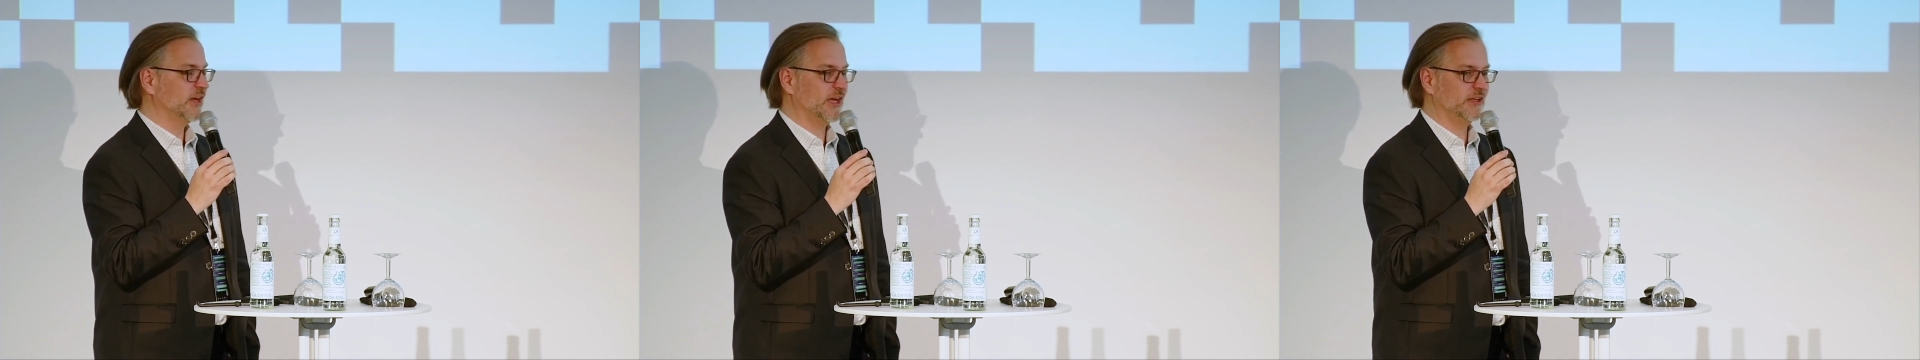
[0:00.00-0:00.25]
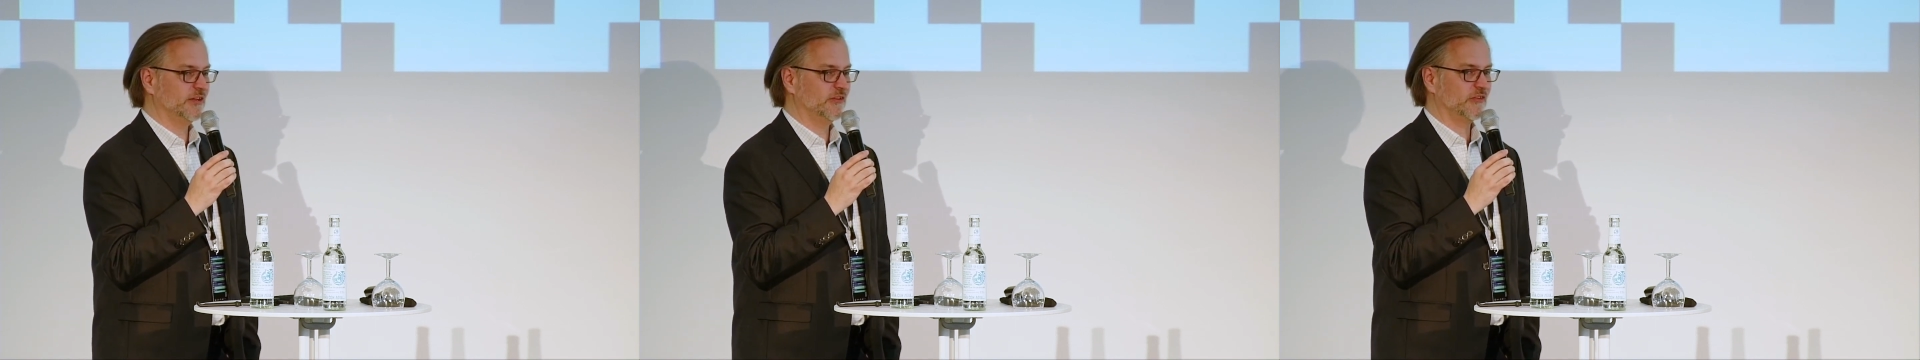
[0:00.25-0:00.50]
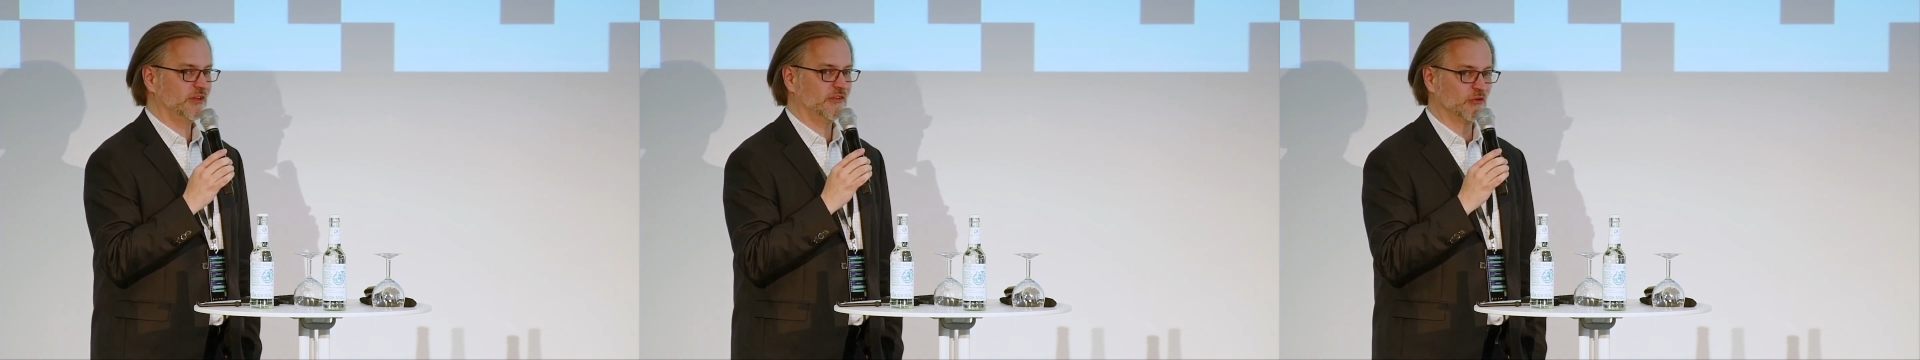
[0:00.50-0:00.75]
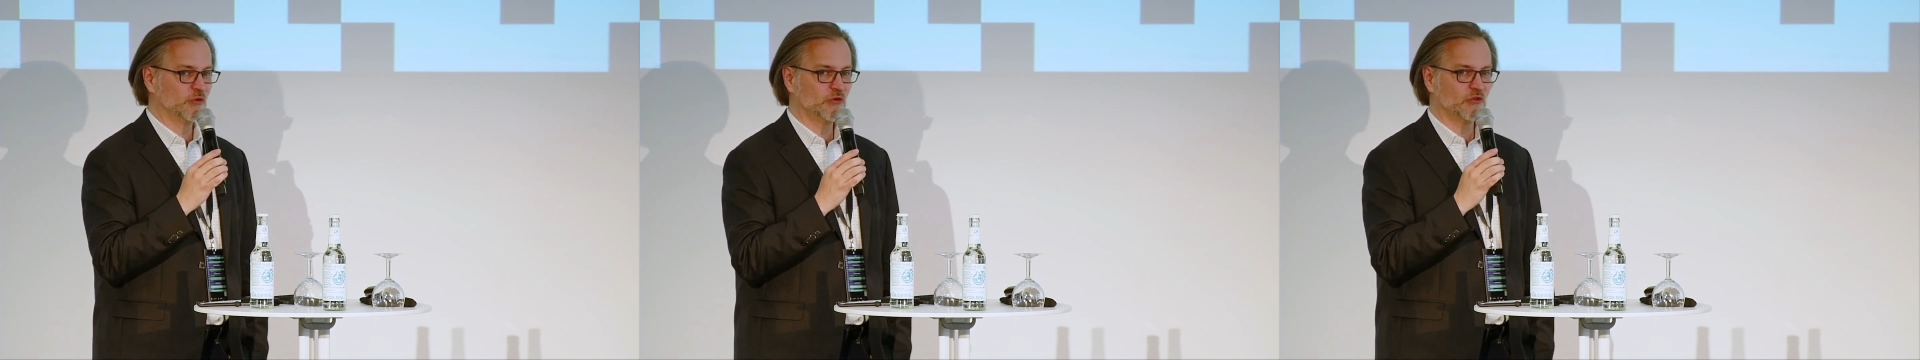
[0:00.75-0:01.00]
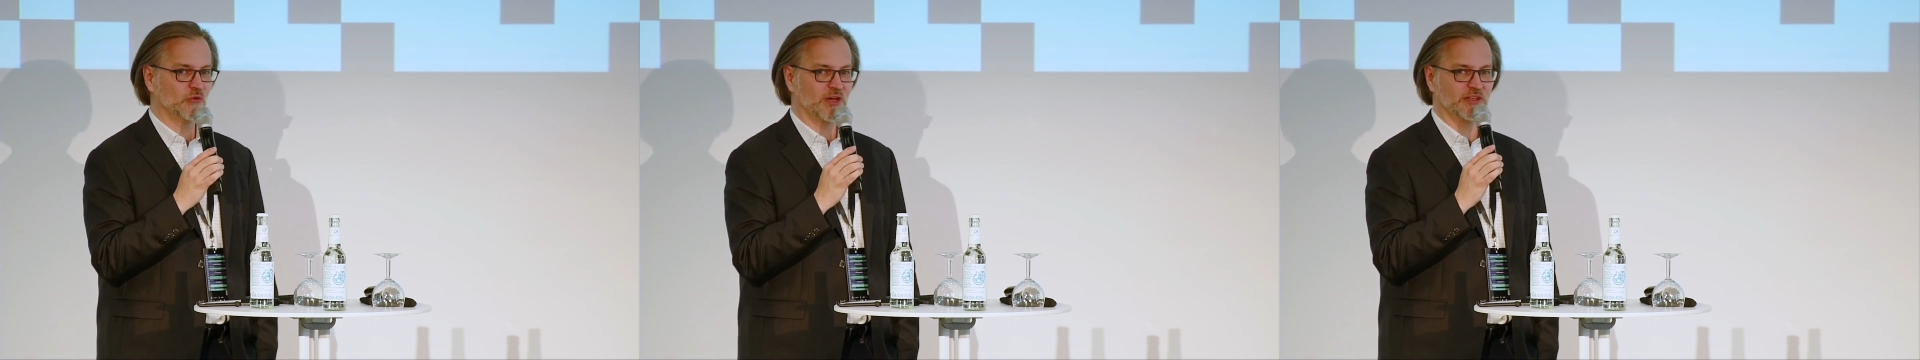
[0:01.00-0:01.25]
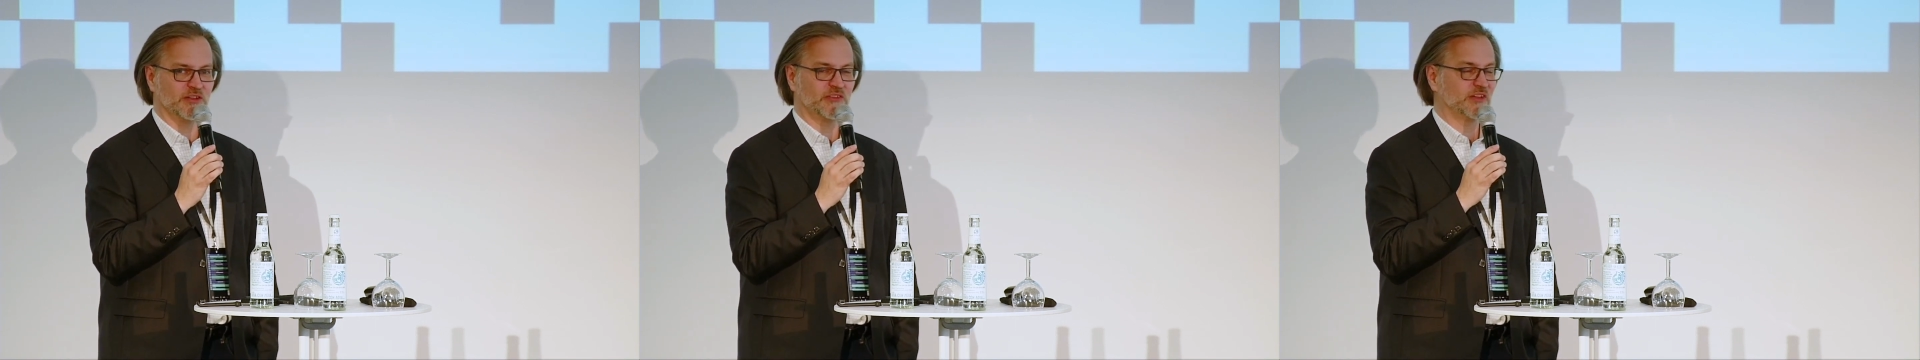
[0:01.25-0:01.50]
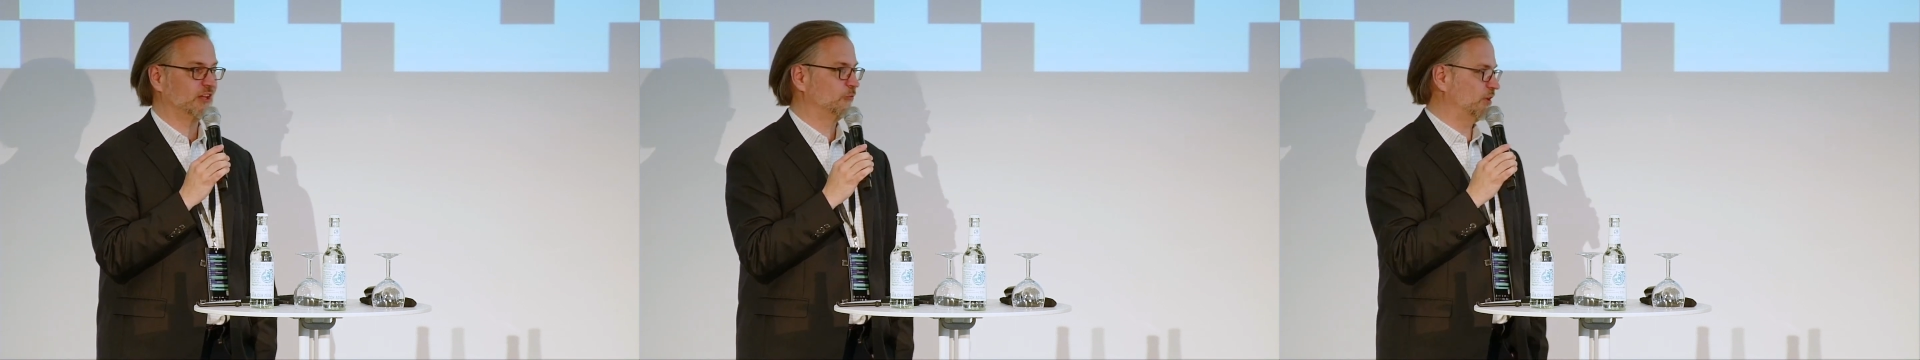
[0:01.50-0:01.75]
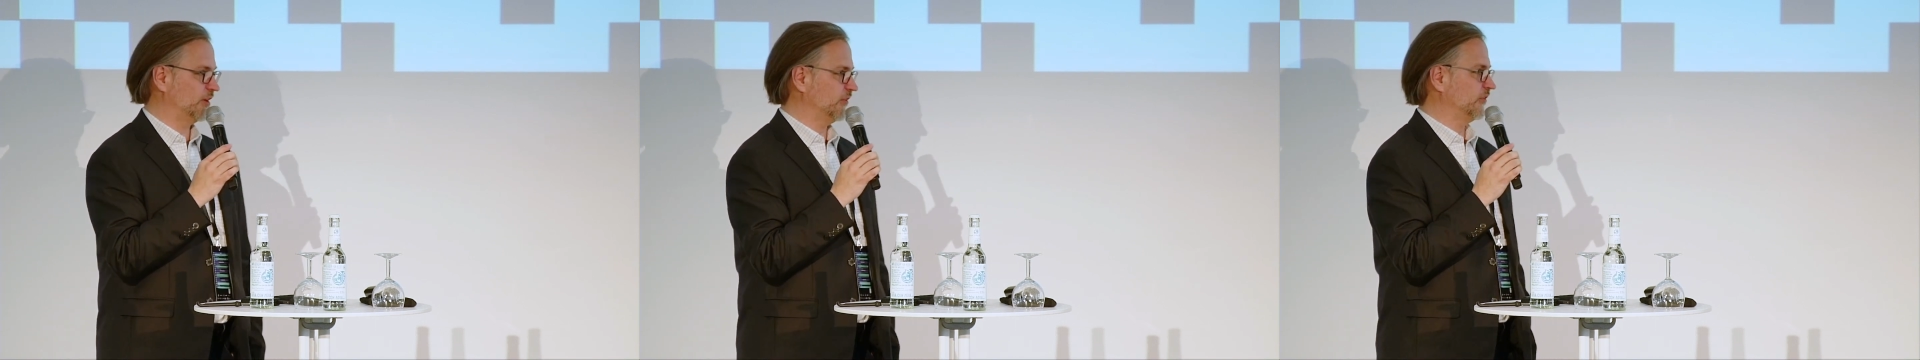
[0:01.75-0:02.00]
and it's good to understand
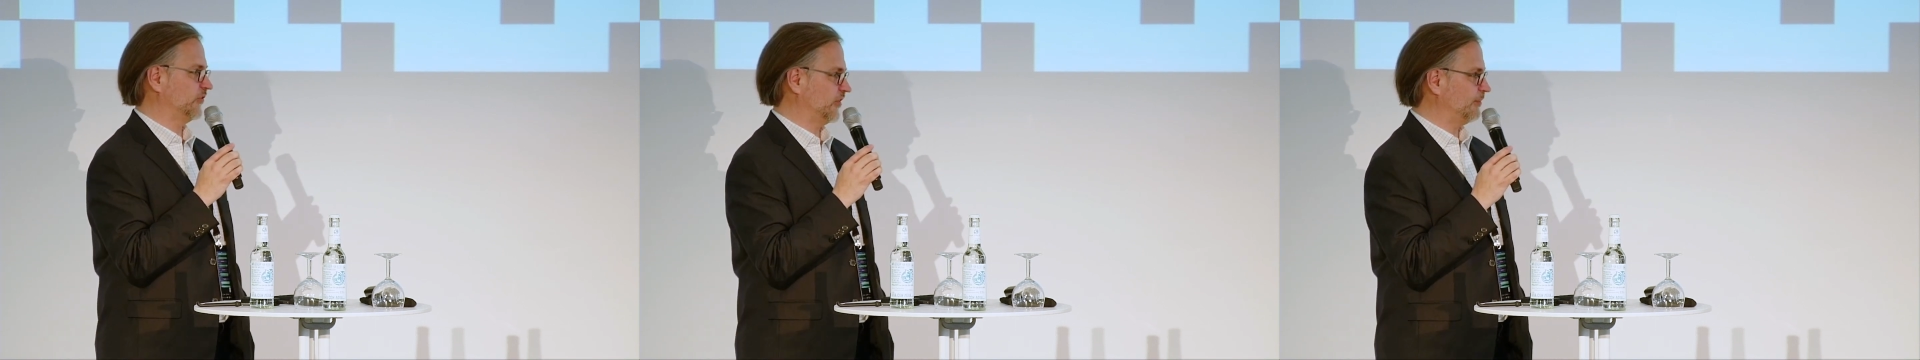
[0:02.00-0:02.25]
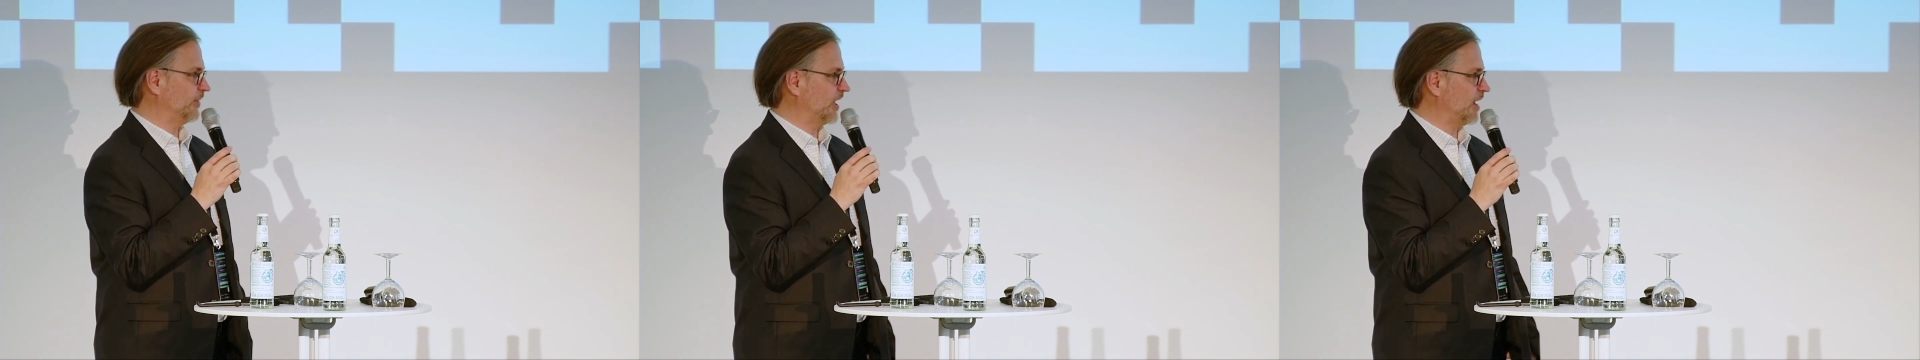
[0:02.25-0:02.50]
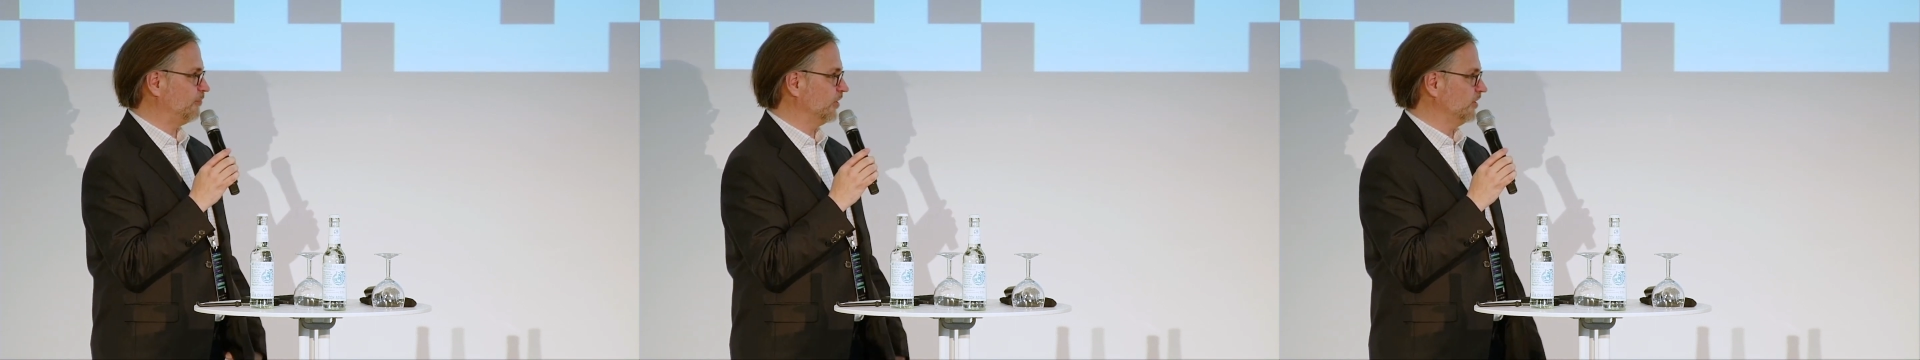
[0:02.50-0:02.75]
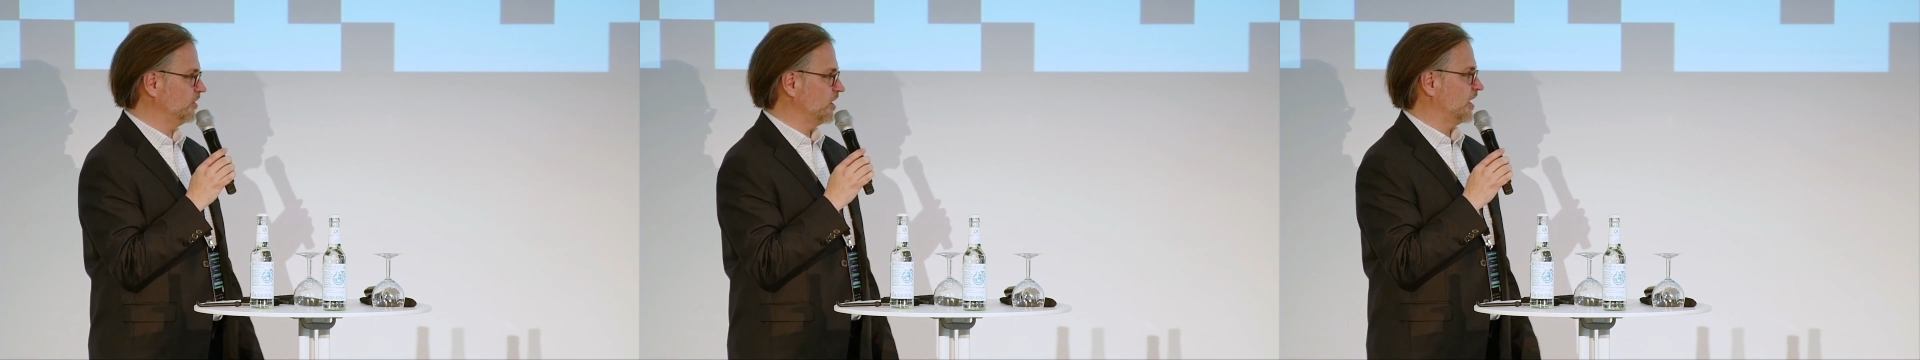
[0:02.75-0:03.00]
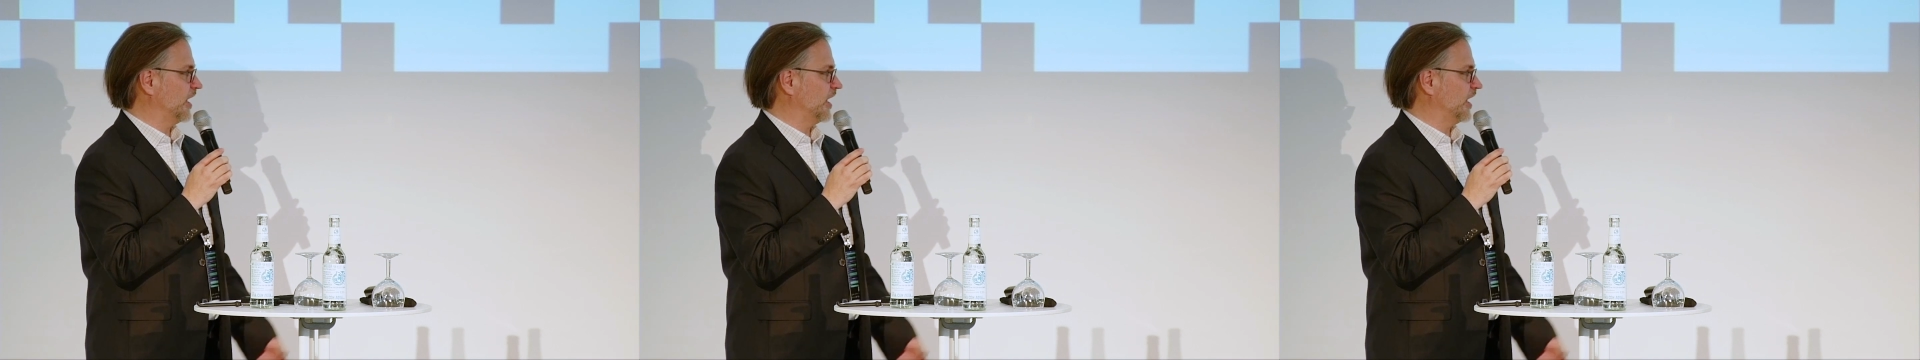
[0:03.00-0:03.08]
where does the jamming happen